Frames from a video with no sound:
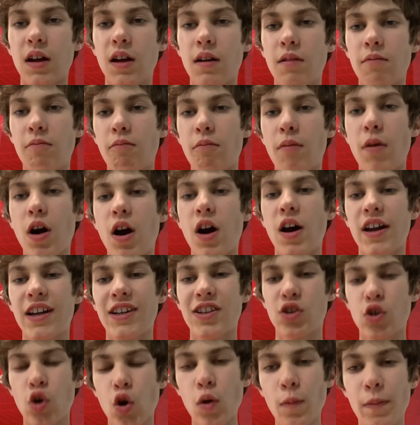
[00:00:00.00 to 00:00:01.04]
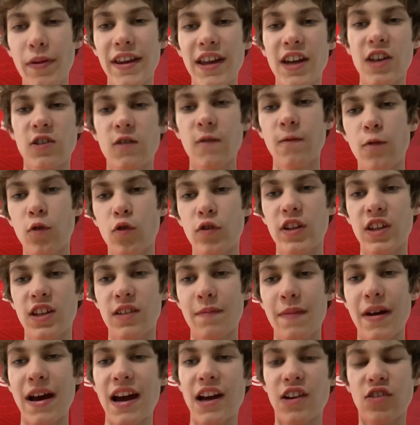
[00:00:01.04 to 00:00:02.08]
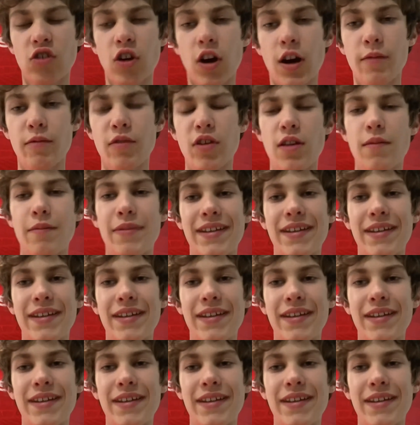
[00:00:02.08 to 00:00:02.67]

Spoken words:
My score prediction for this match, I'm going to be